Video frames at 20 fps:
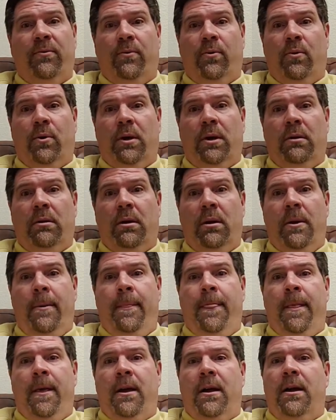for it.
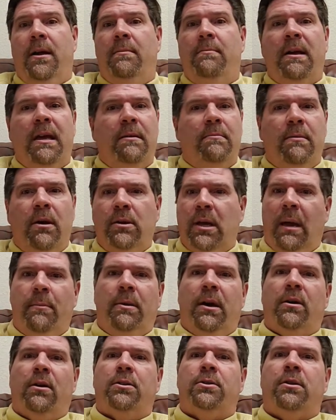I'm not
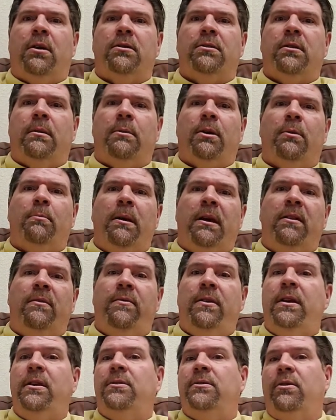going to pay the
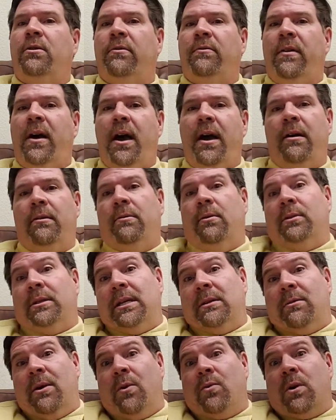fee, so you're fired.
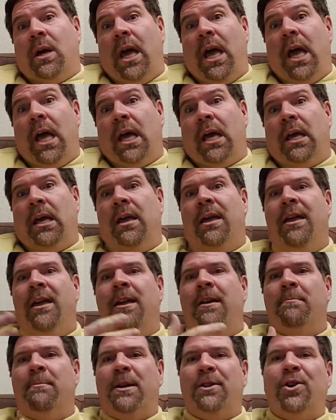Okay.
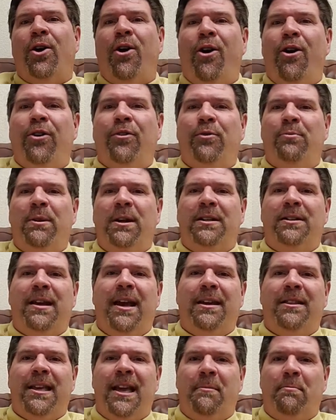It's hard for me to
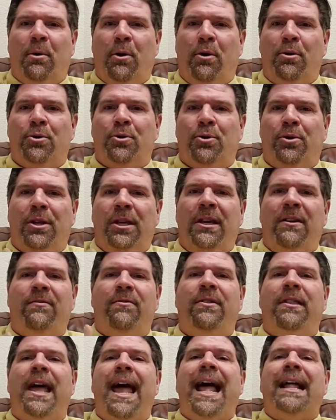take that personally if
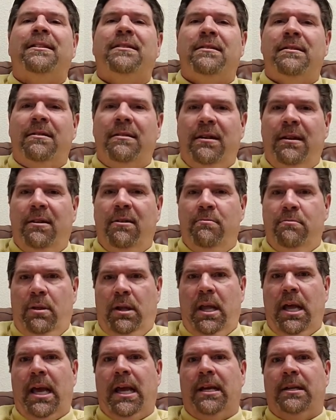that's the
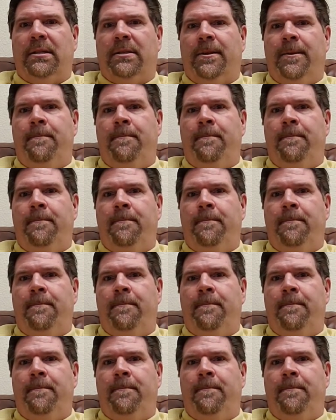complaint,